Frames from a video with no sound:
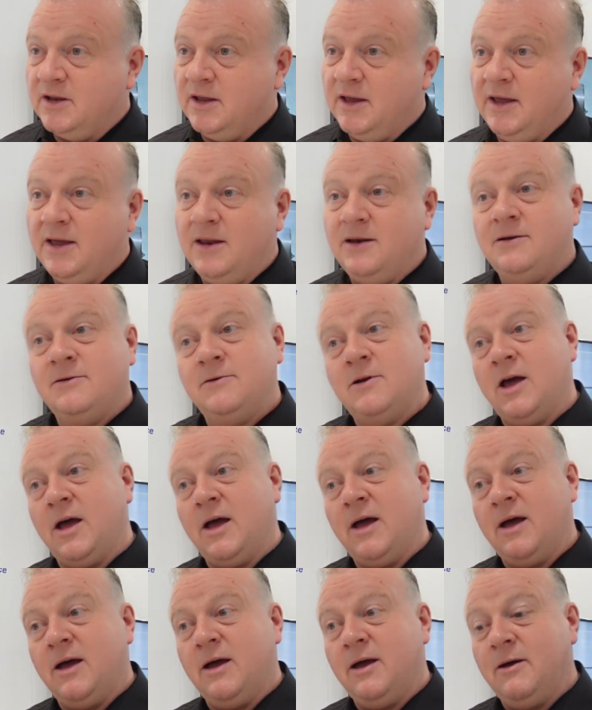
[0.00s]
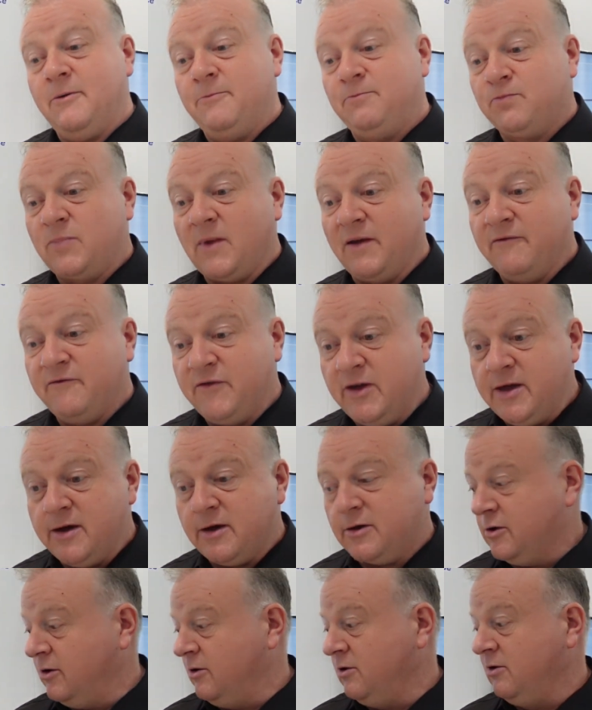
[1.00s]
it in
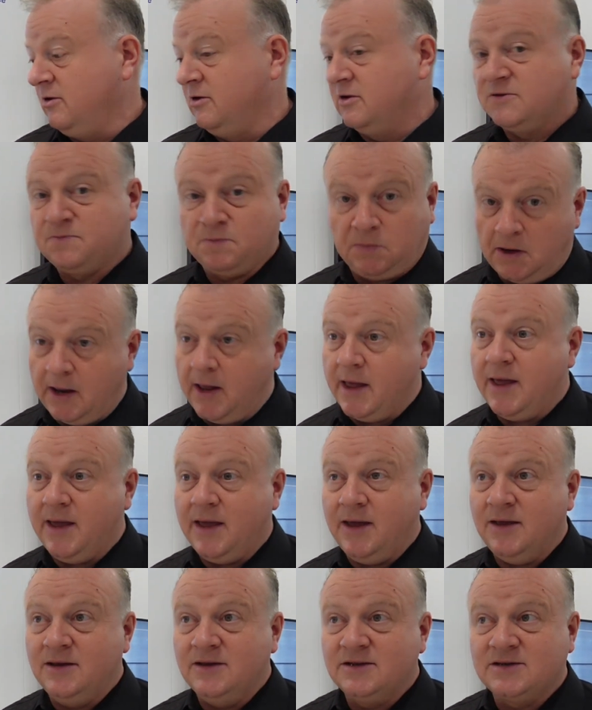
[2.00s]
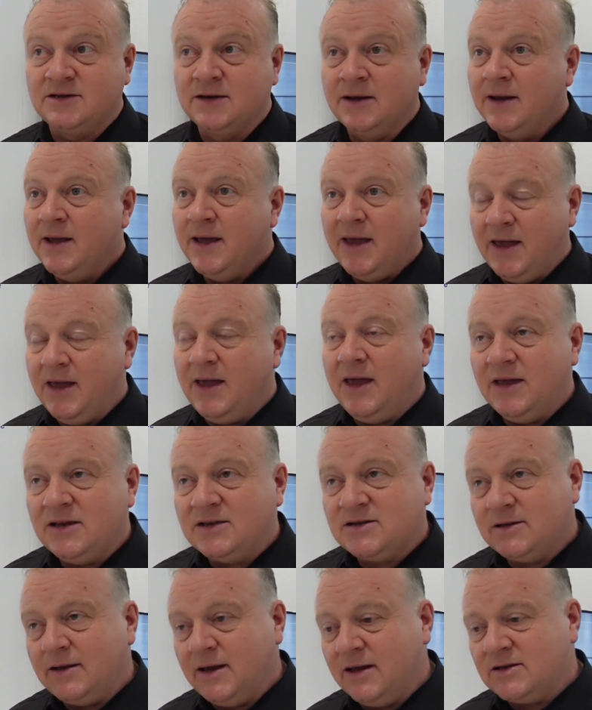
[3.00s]
vehicles, planes.
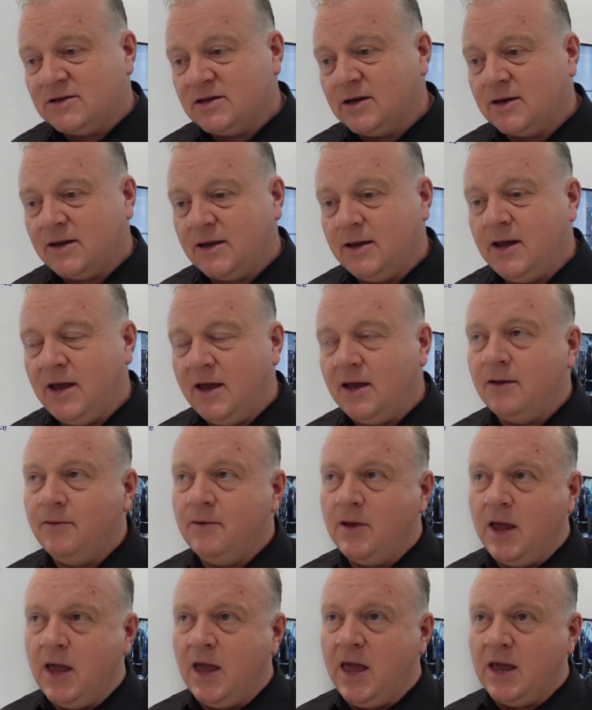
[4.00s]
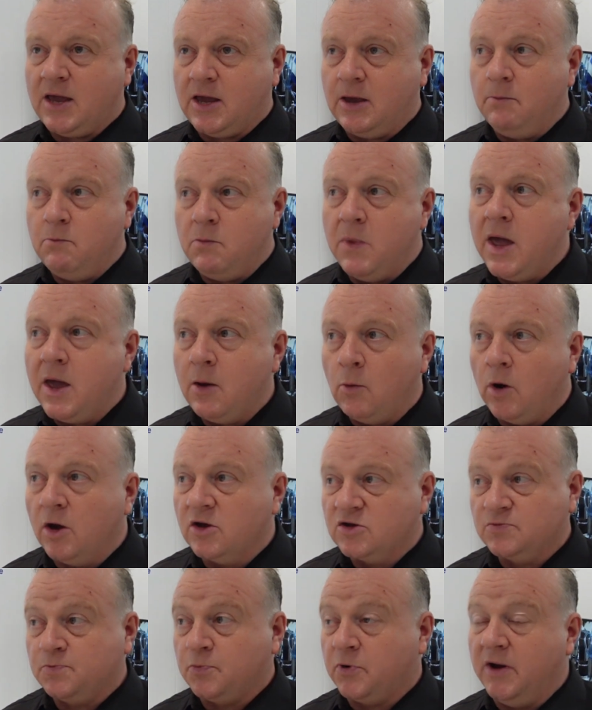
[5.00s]
It can make
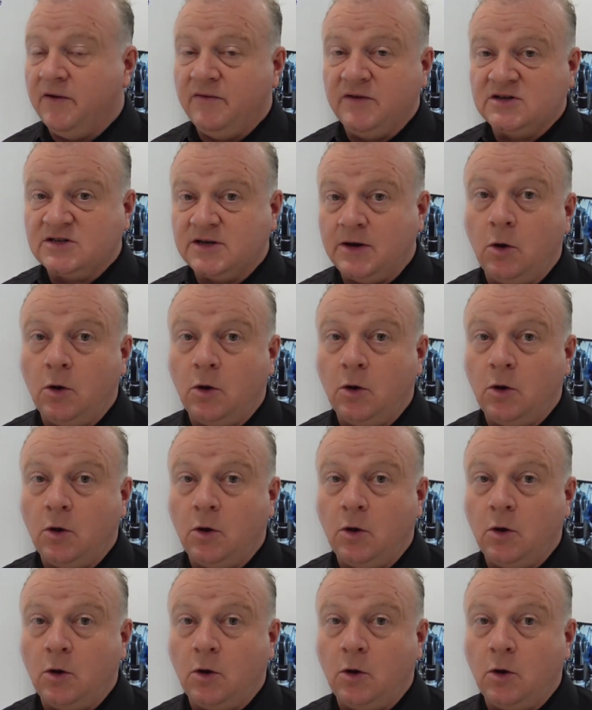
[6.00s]
what's previously